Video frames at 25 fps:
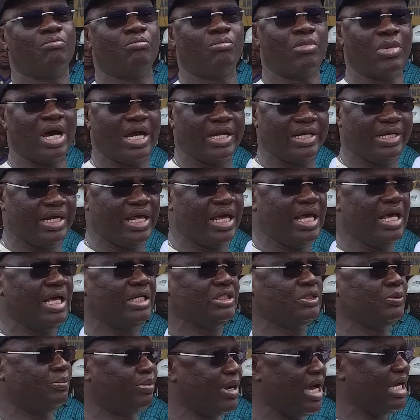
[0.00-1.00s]

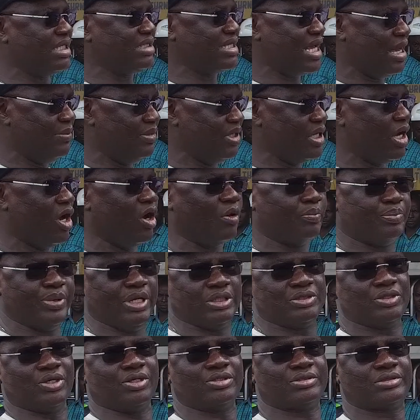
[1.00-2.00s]
managed by terminal
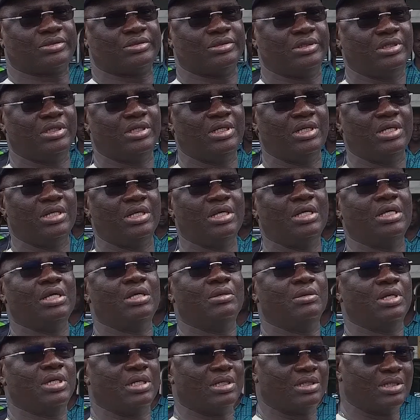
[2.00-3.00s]
operators,
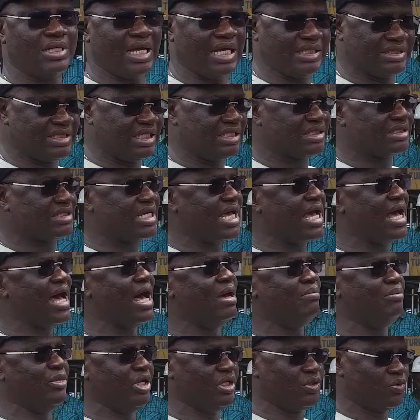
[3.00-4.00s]
registered
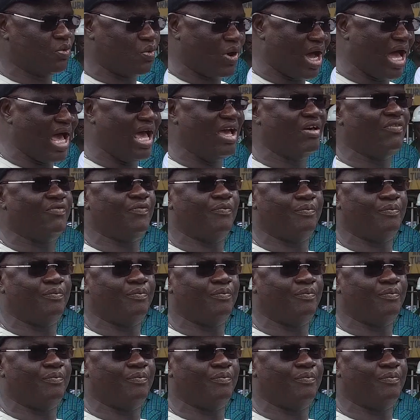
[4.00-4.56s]
and midwife